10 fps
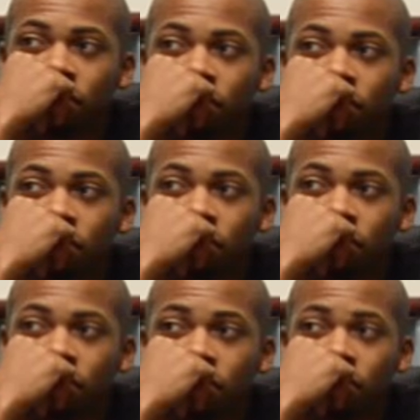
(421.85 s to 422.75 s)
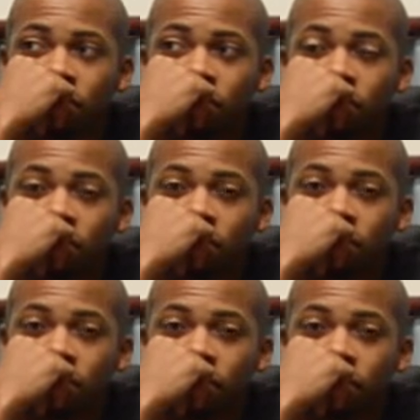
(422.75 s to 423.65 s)

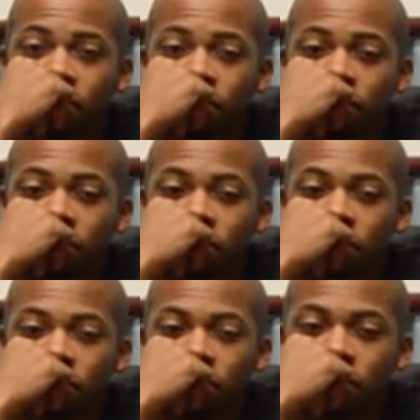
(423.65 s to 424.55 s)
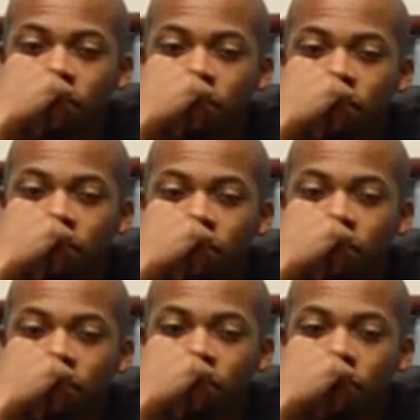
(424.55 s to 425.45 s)

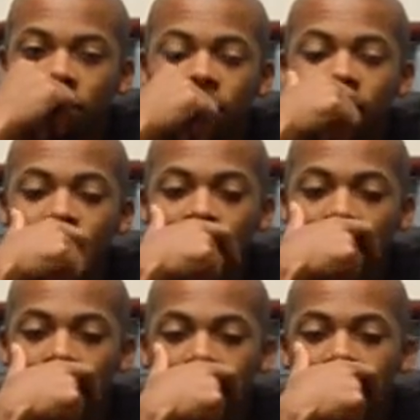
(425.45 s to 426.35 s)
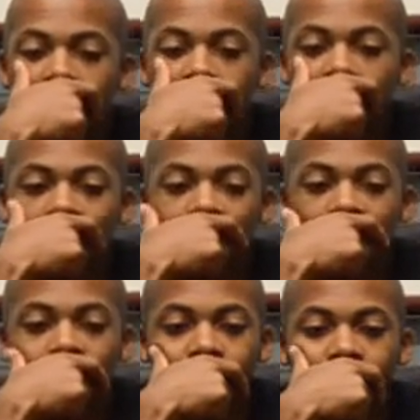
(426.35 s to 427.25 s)

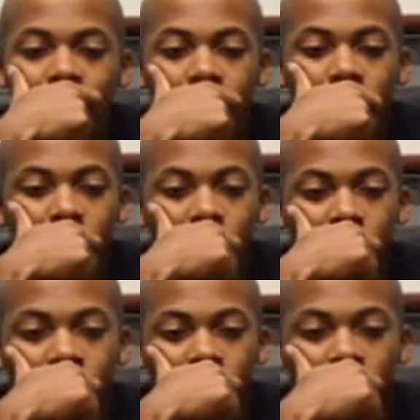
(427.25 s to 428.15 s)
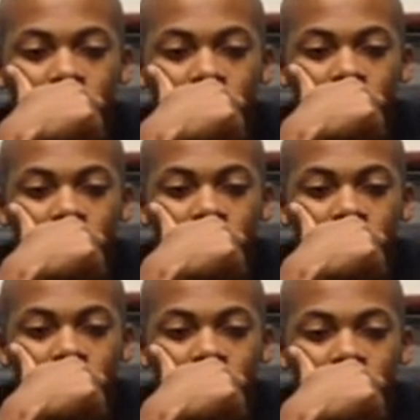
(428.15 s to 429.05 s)

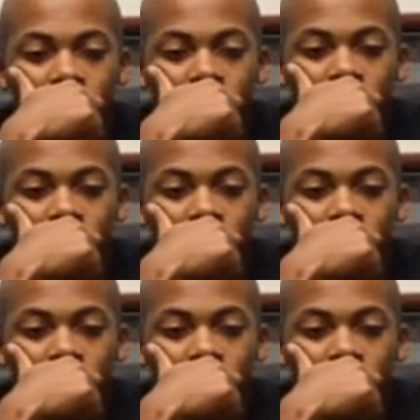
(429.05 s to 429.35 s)
[no speech]